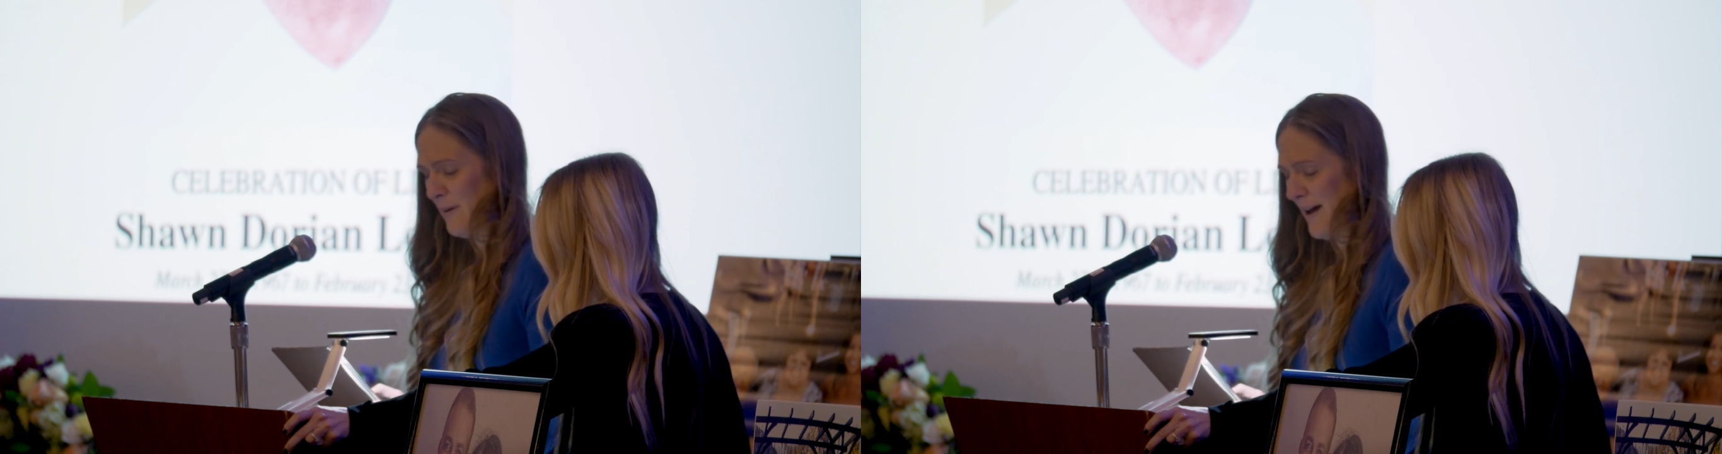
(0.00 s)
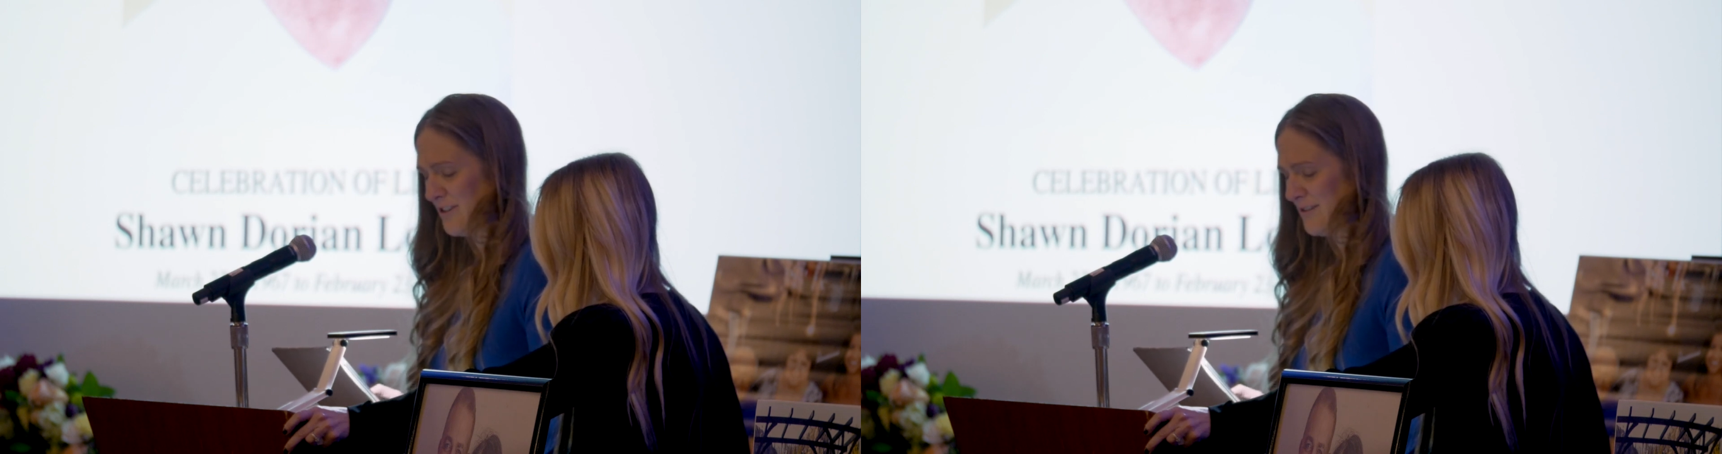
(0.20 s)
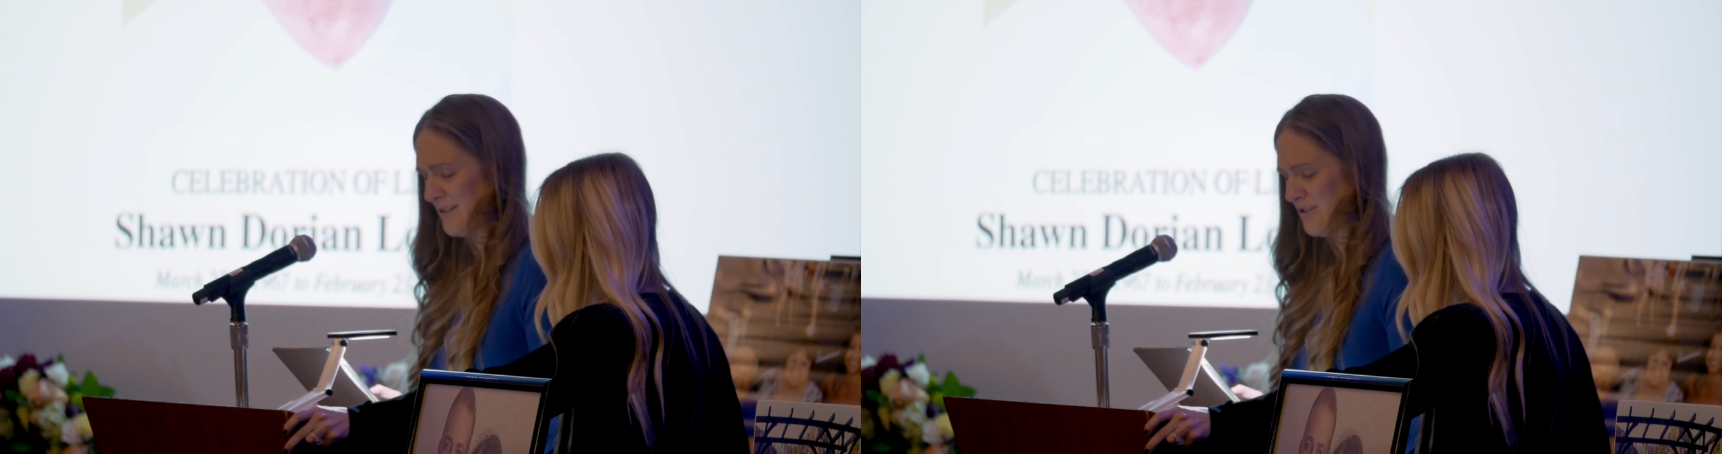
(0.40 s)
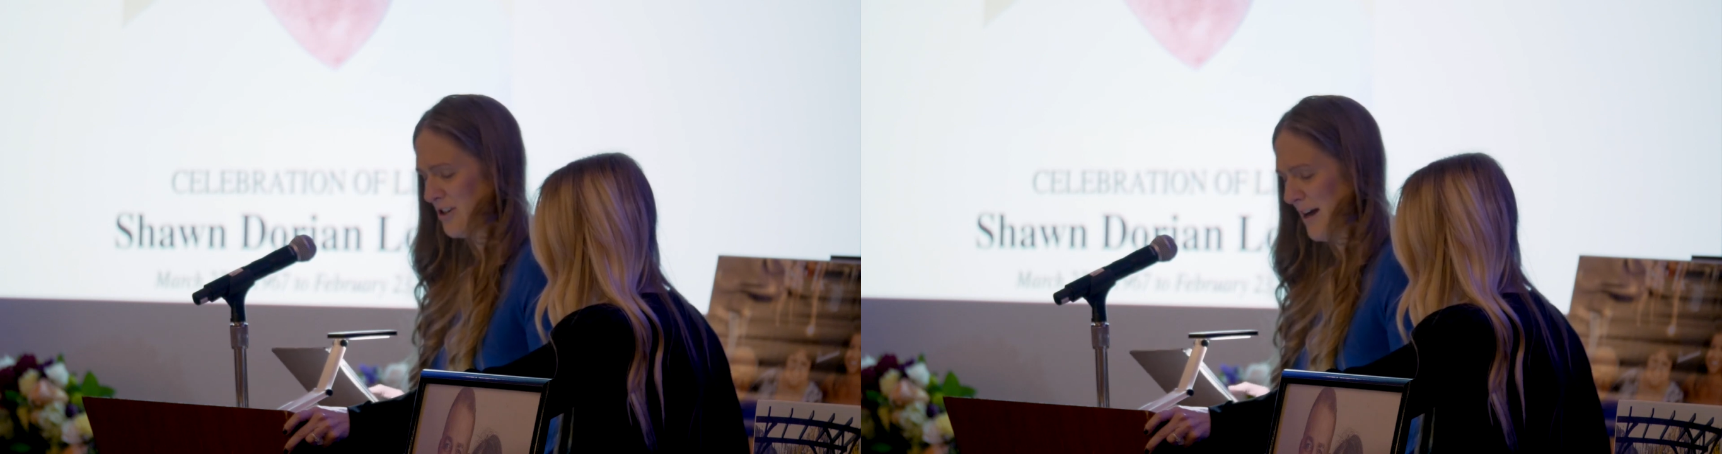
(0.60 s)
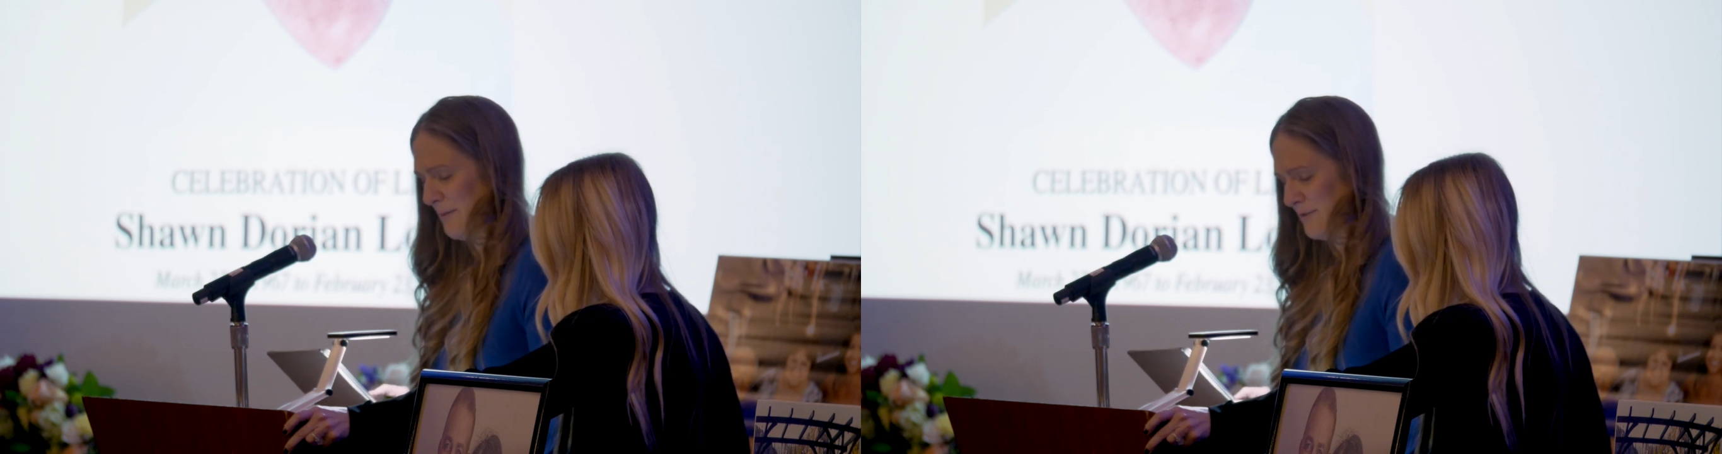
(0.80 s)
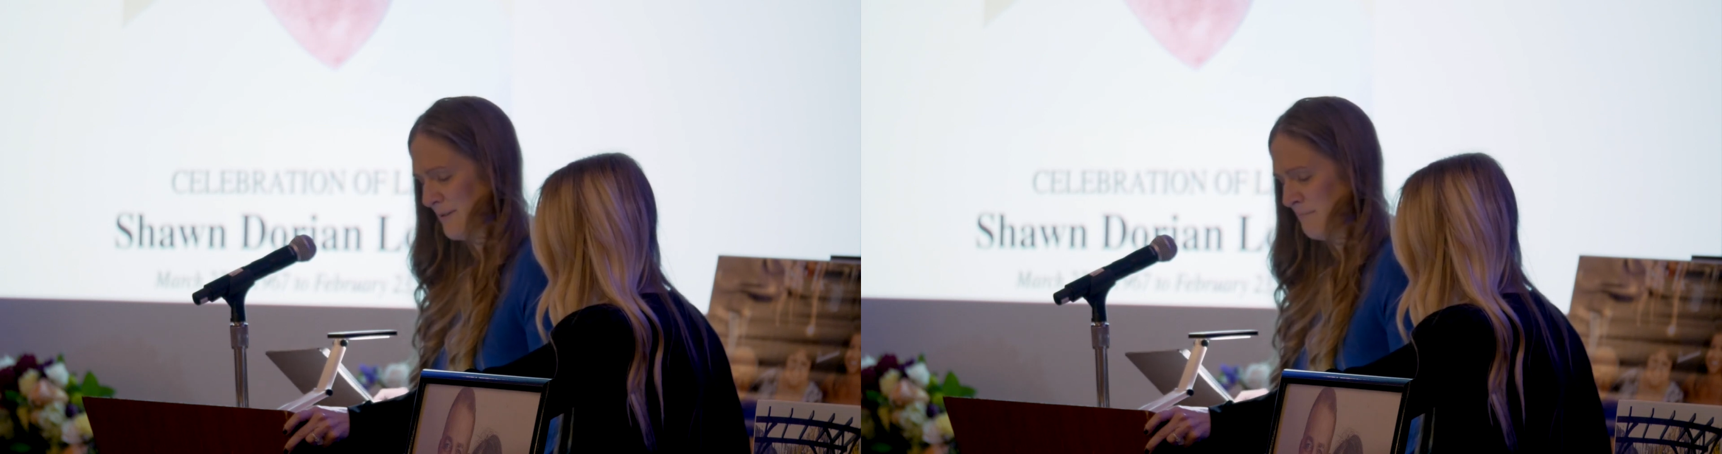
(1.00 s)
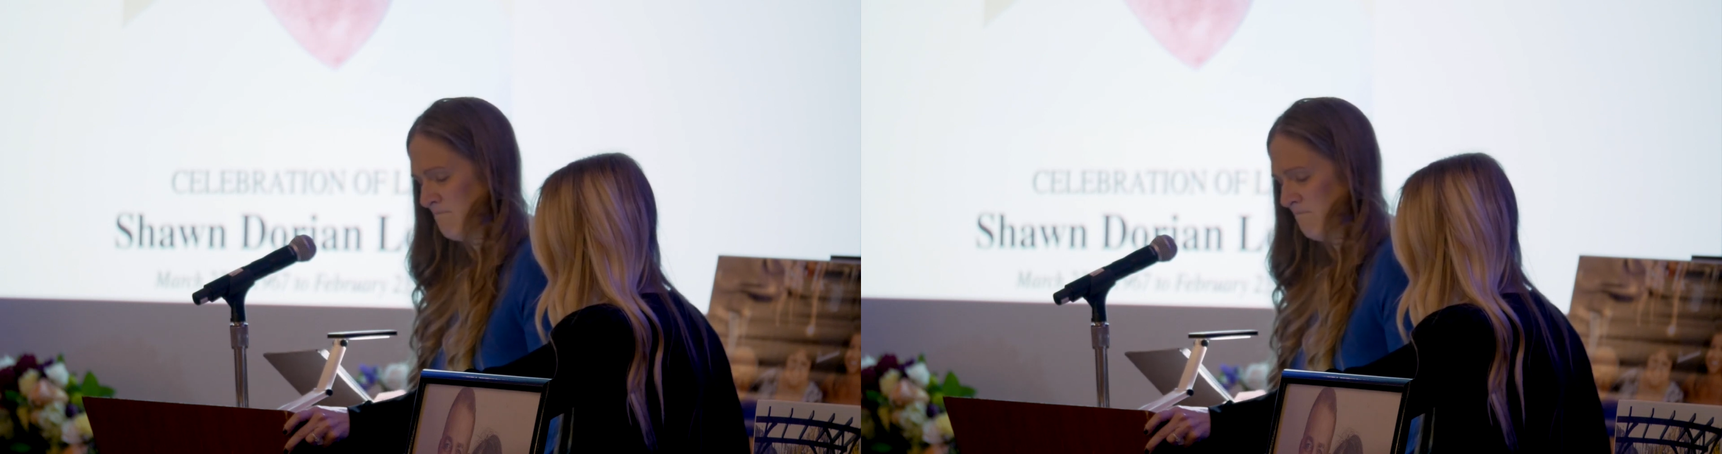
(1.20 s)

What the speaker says: passions and jobs.